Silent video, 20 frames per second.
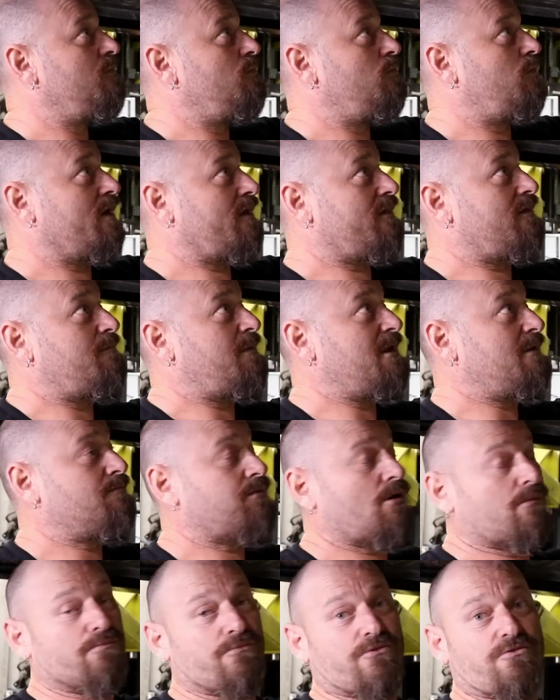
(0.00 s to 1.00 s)
one of the big
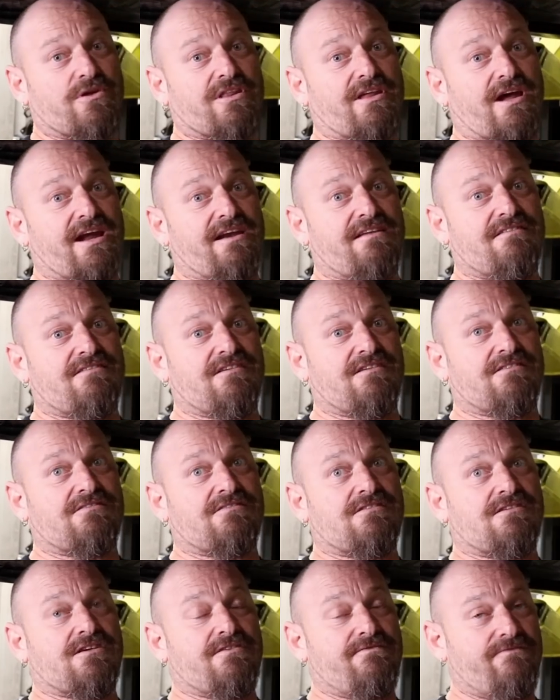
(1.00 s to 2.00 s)
problems with 86
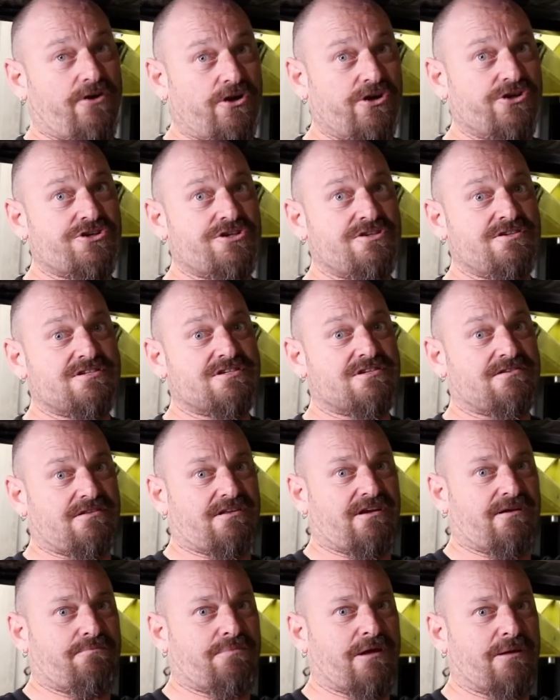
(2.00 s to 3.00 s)
conversions
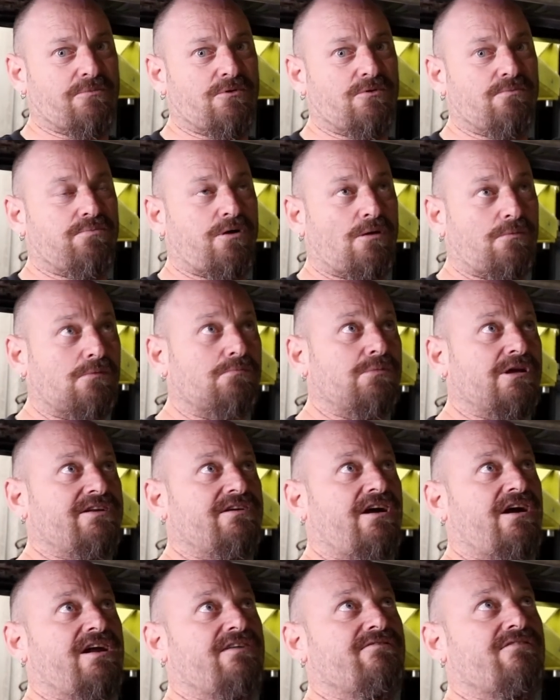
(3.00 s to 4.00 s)
that people probably
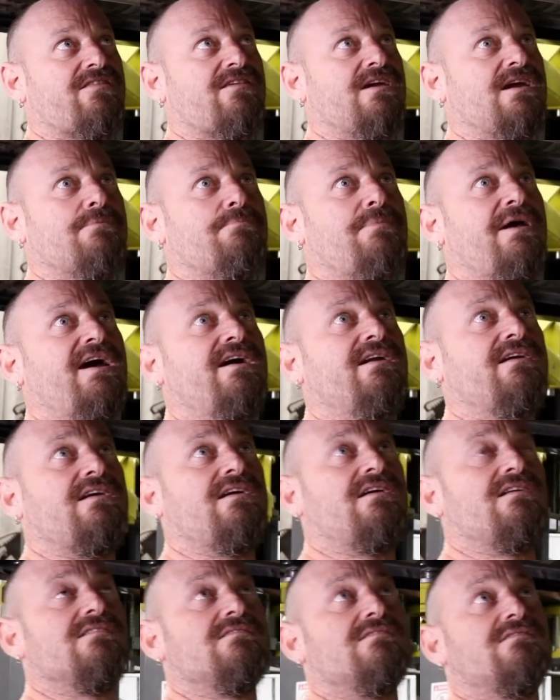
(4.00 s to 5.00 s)
don't ever think about
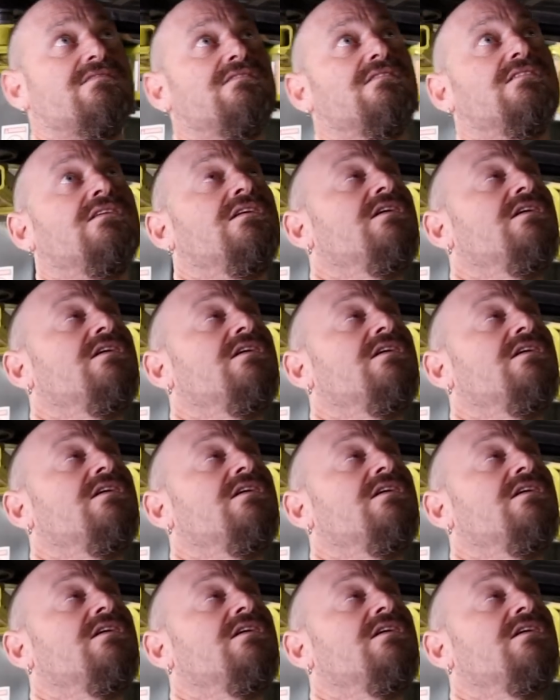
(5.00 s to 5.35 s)
is